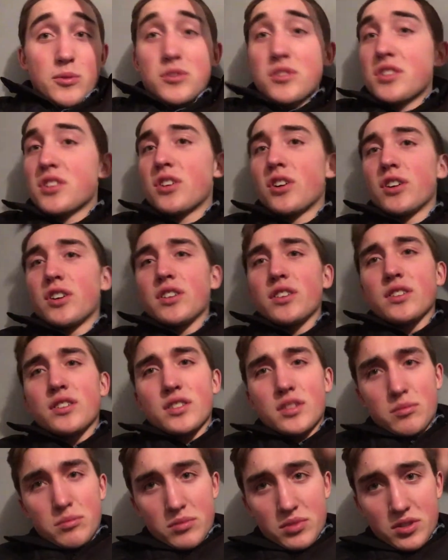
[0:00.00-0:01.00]
I was just cooking
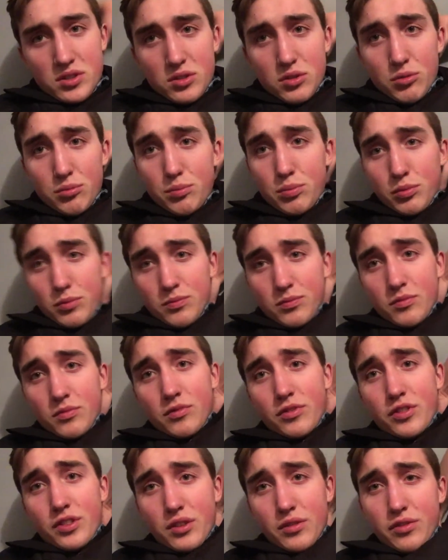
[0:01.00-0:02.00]
some soup
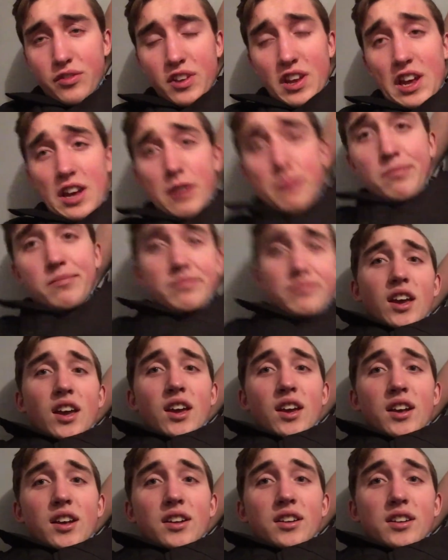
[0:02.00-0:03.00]
for the fam
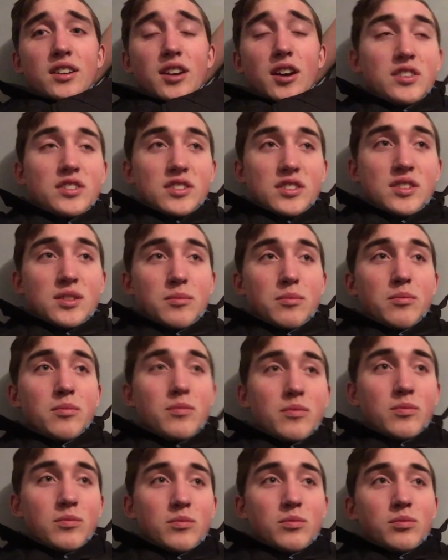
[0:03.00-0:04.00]
and cutting
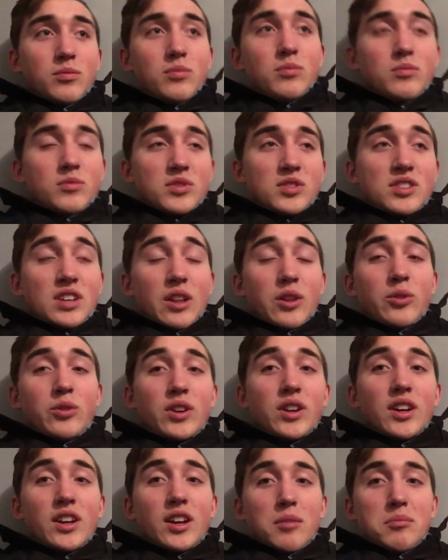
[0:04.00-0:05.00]
some
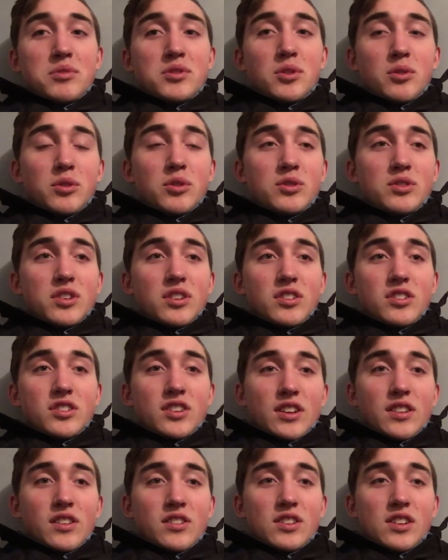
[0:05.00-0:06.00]
celery, and I'm so used to
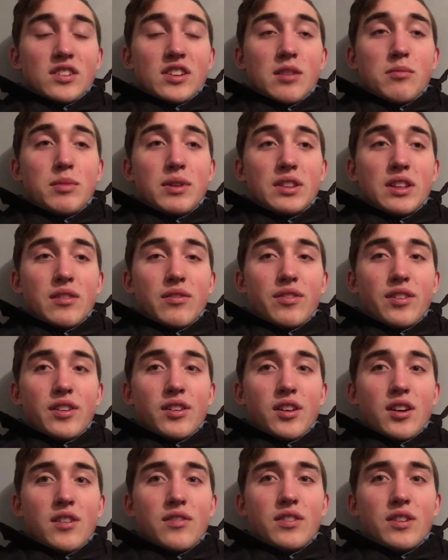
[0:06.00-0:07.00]
just like, there's a tidbit that
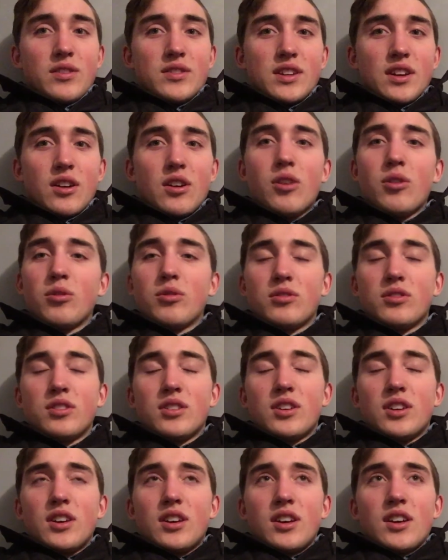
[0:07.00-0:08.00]
fell off. And I was like, oh,
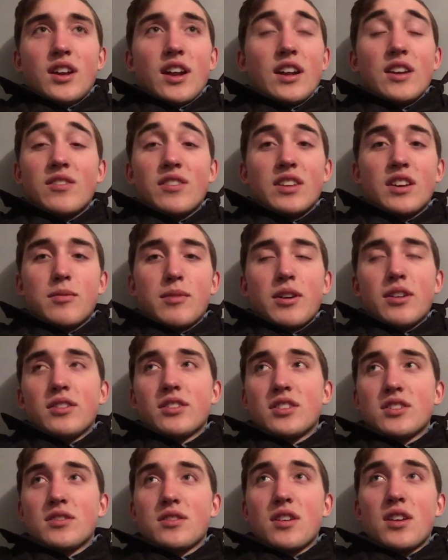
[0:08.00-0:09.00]
I didn't even think about
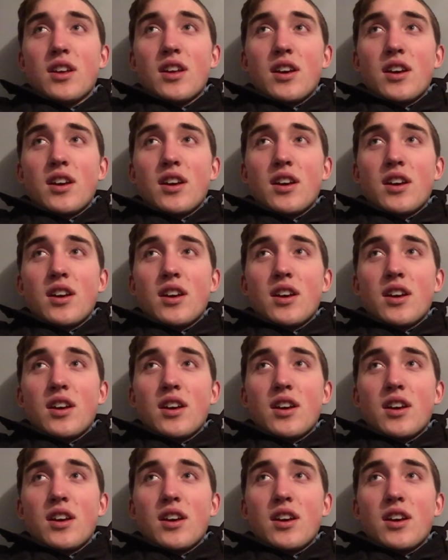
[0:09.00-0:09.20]
it. Just